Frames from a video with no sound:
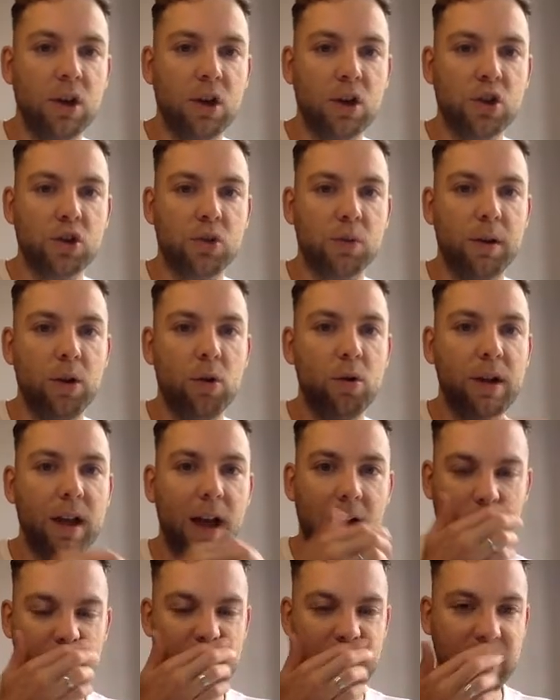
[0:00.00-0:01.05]
So
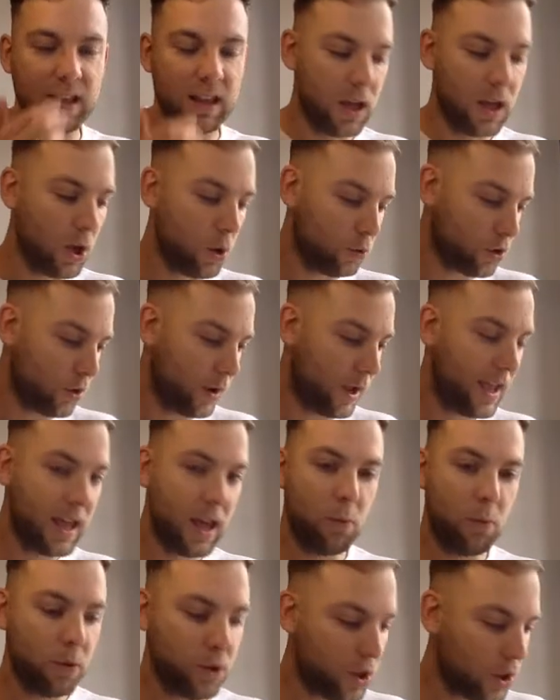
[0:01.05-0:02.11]
so
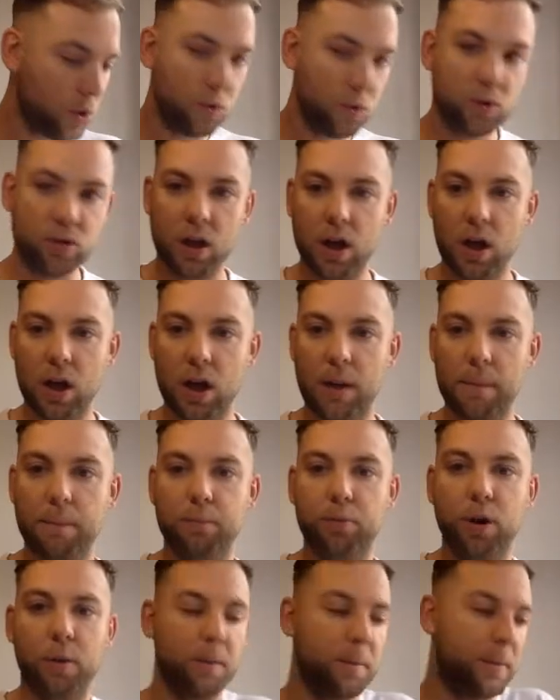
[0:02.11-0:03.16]
here we used
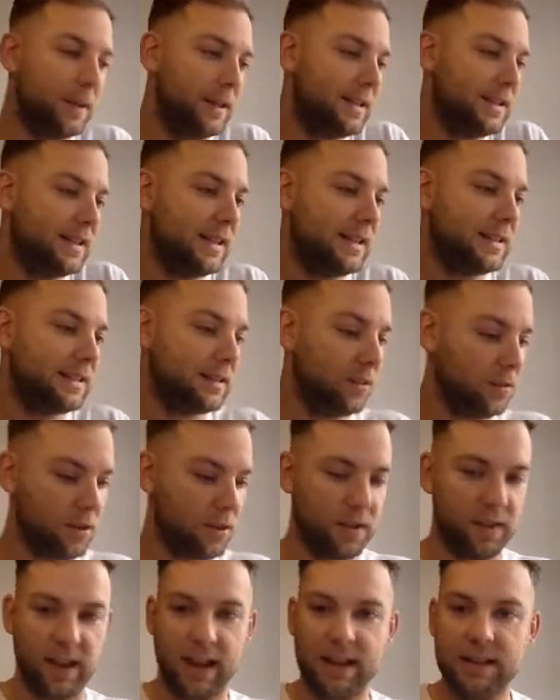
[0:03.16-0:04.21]
probabilities to look
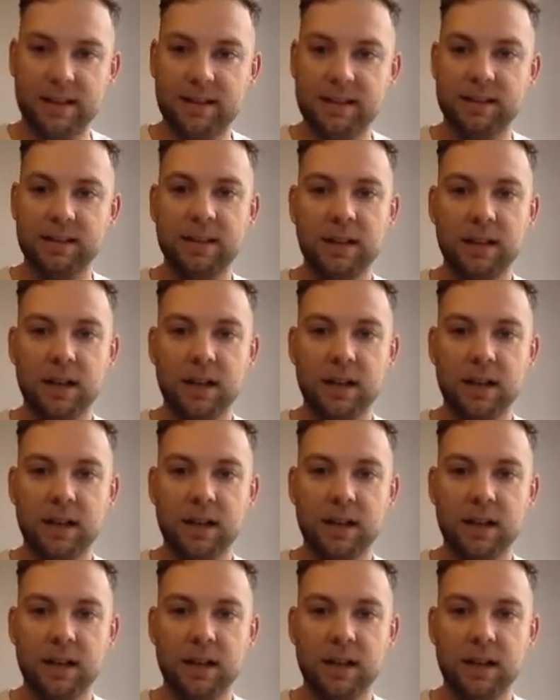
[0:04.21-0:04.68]
at this,